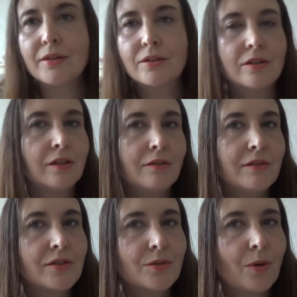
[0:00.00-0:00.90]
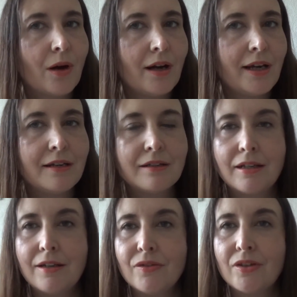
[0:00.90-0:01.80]
the colour. It's quite,
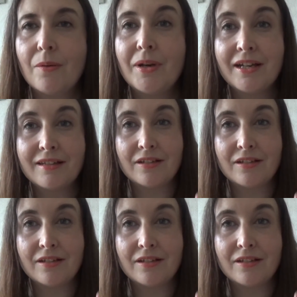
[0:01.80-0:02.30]
even though it is